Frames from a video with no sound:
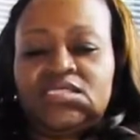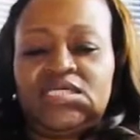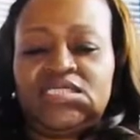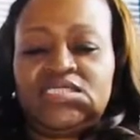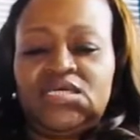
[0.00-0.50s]

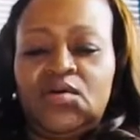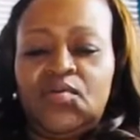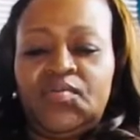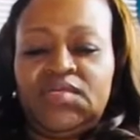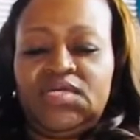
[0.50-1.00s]
let's
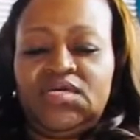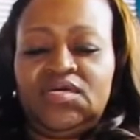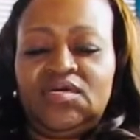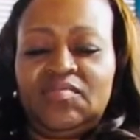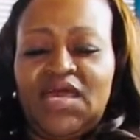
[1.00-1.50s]
open it
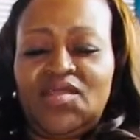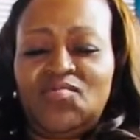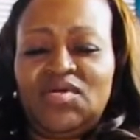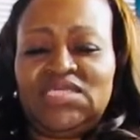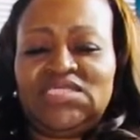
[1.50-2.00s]
up. I
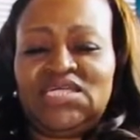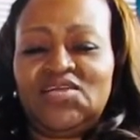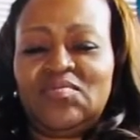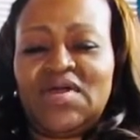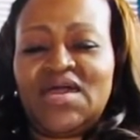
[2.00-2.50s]
don't want to tear
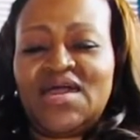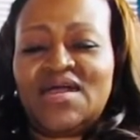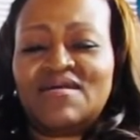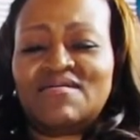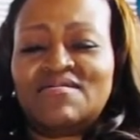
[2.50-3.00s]
the
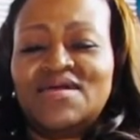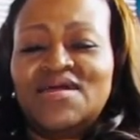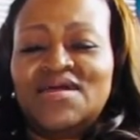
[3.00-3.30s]
bow.